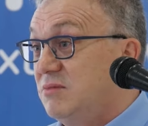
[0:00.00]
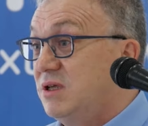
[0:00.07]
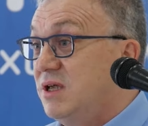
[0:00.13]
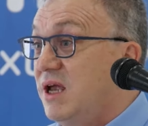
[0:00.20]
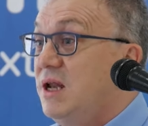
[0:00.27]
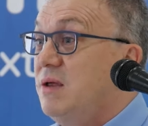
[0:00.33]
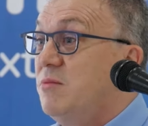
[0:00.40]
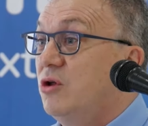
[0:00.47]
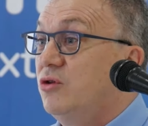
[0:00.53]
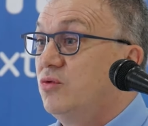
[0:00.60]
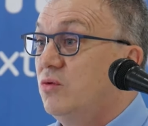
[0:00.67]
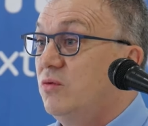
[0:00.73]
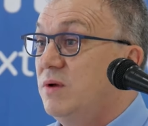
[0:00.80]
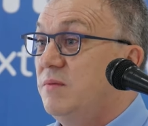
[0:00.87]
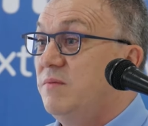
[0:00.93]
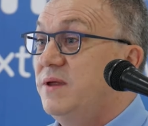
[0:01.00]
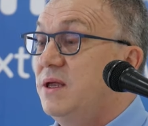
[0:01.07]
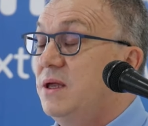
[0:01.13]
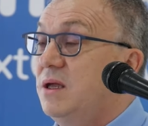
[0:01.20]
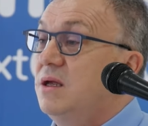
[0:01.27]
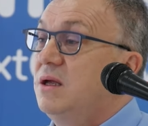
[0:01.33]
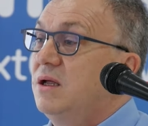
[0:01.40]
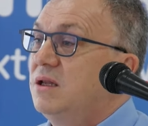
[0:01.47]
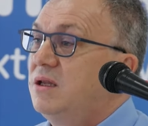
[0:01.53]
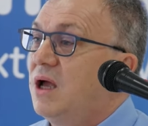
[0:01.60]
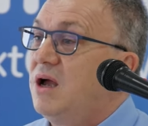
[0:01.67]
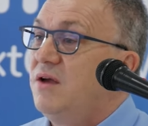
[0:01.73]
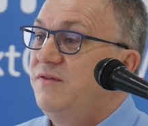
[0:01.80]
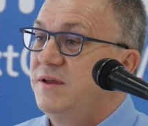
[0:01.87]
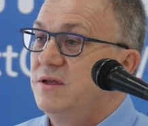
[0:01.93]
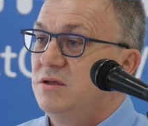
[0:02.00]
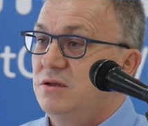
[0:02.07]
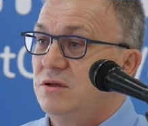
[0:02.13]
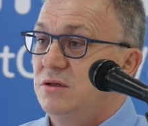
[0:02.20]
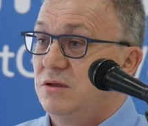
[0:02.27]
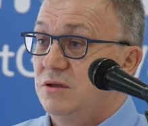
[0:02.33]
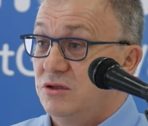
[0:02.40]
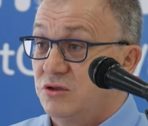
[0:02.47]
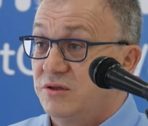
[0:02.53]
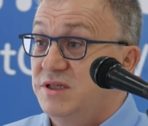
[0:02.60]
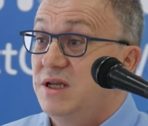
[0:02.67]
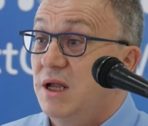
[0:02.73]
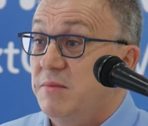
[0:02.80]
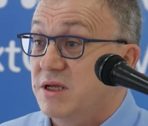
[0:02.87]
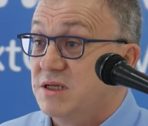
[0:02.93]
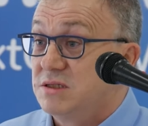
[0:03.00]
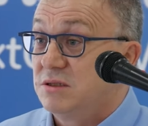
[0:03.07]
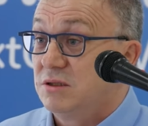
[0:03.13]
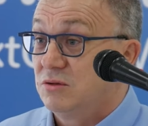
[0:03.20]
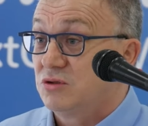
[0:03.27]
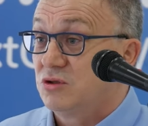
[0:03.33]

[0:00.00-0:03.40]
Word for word: the element who will be driving the dynamics.